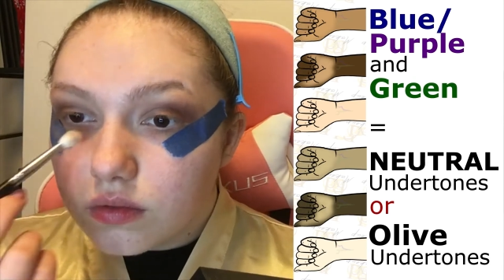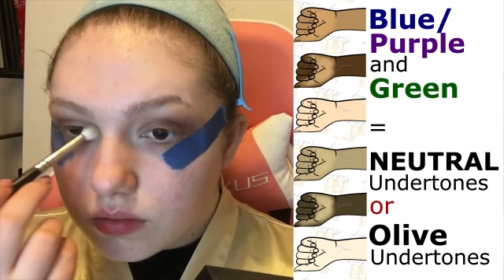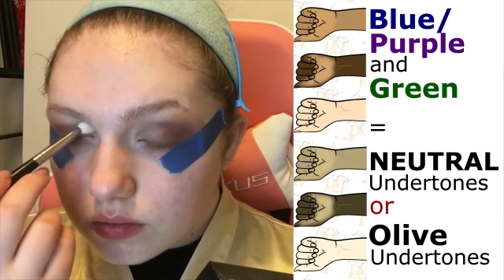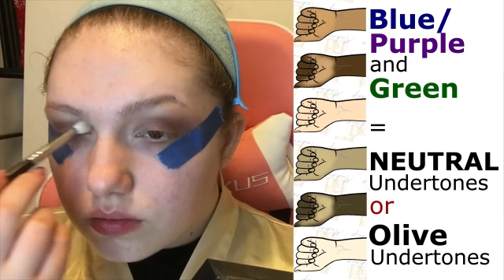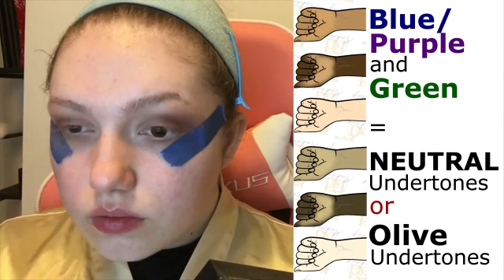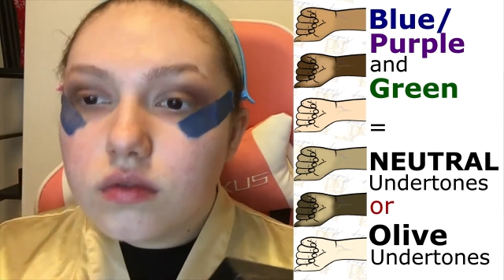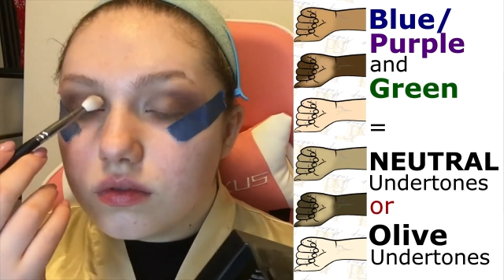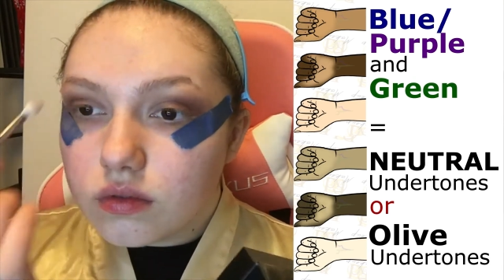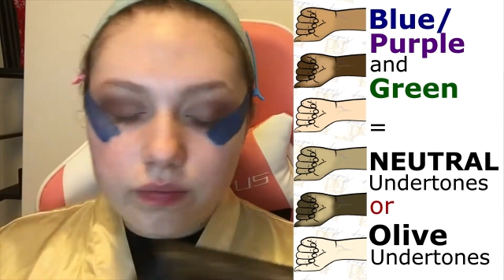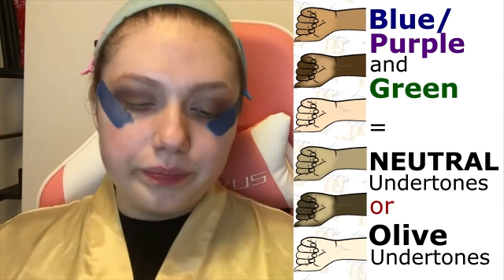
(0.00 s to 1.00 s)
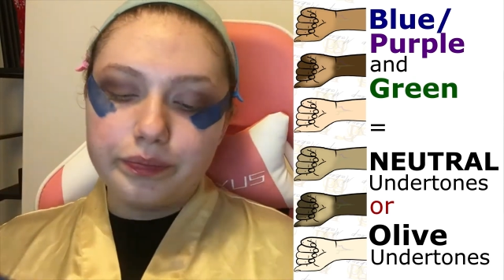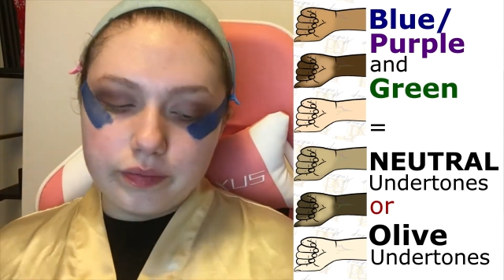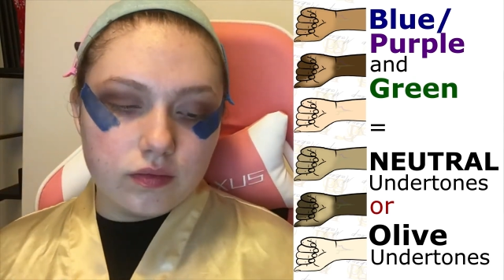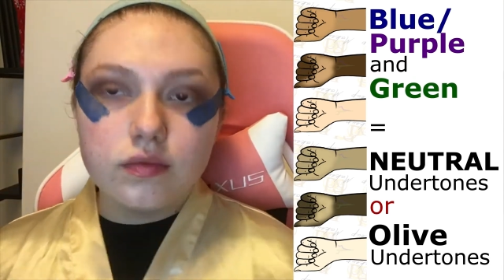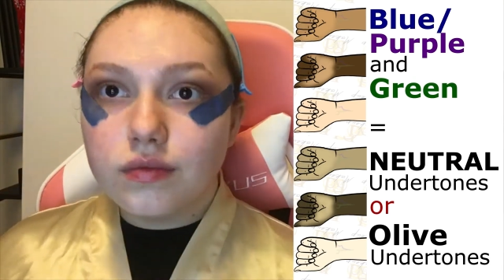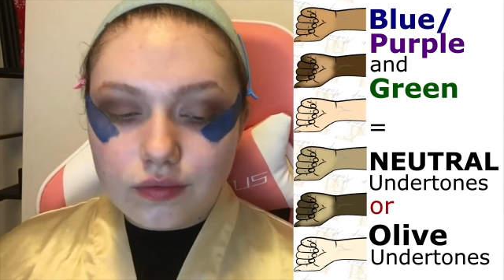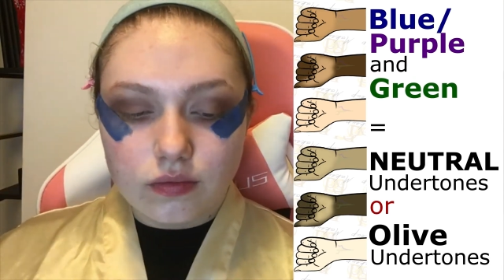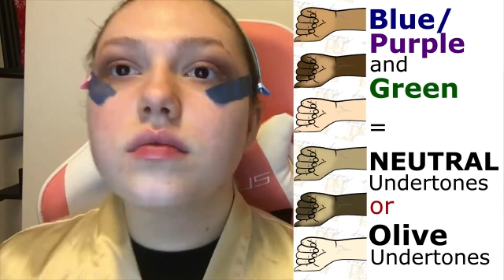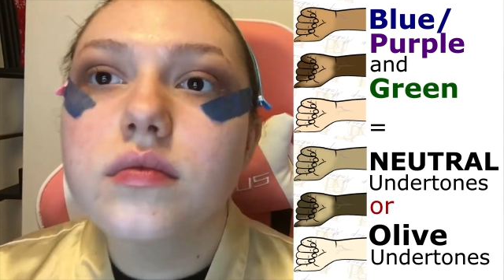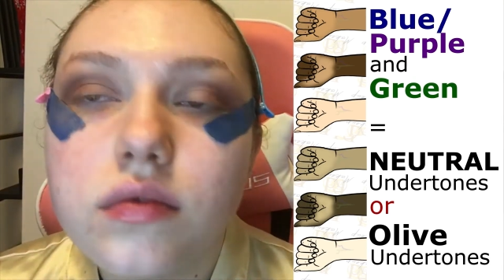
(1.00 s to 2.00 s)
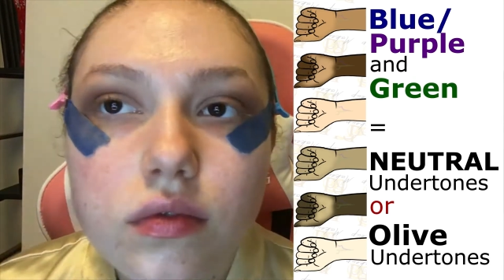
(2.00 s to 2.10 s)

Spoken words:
neutral or olive undertones.